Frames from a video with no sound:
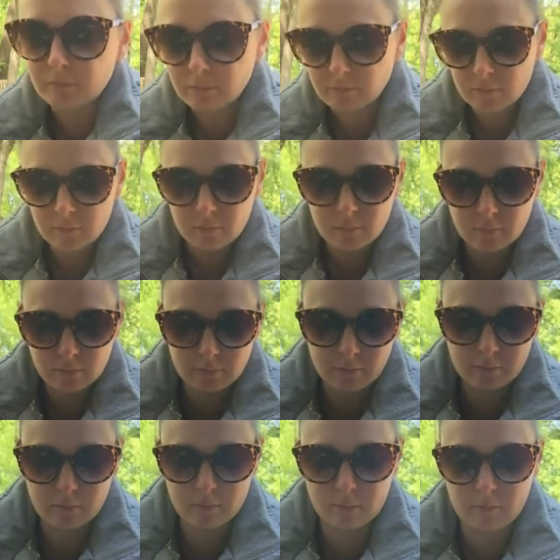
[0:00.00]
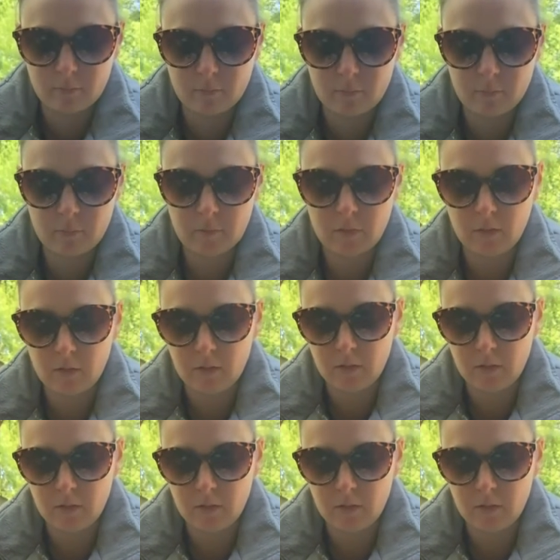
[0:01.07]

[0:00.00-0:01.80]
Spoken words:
[no speech]